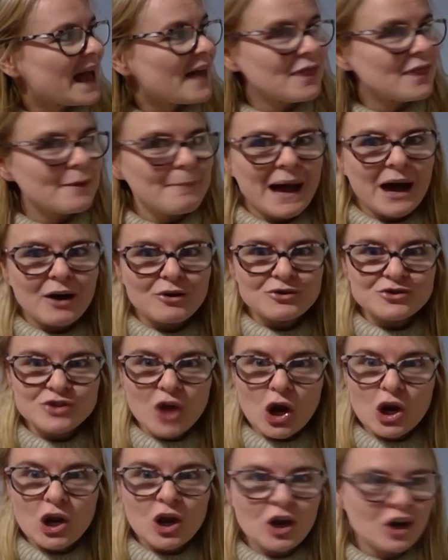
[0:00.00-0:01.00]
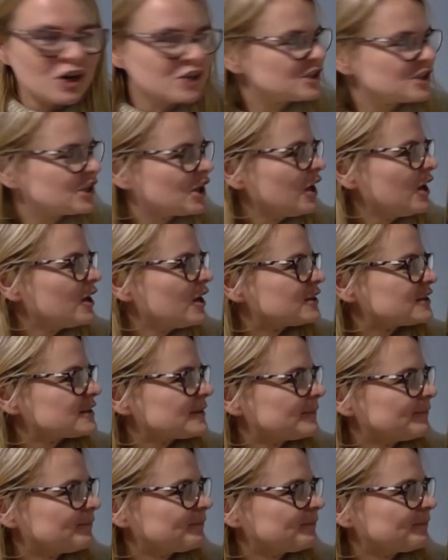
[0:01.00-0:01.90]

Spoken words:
and the mouse looked good.